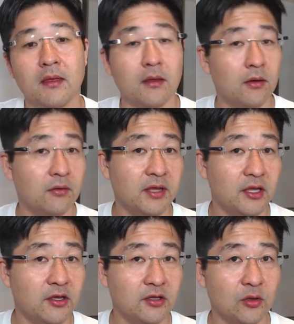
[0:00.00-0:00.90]
Okay,
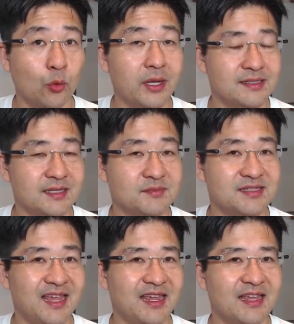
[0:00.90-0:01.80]
good. Wait some
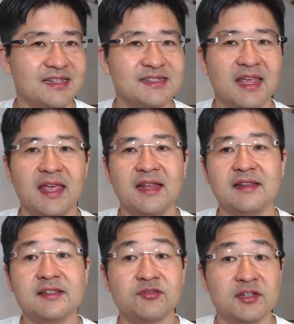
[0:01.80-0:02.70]
seconds
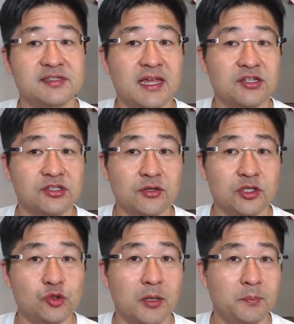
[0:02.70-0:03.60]
and this transaction is
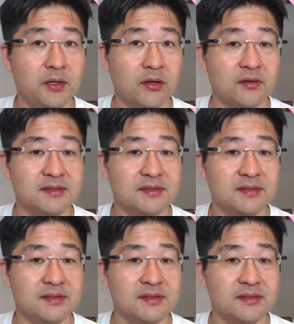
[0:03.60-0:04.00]
going to appear on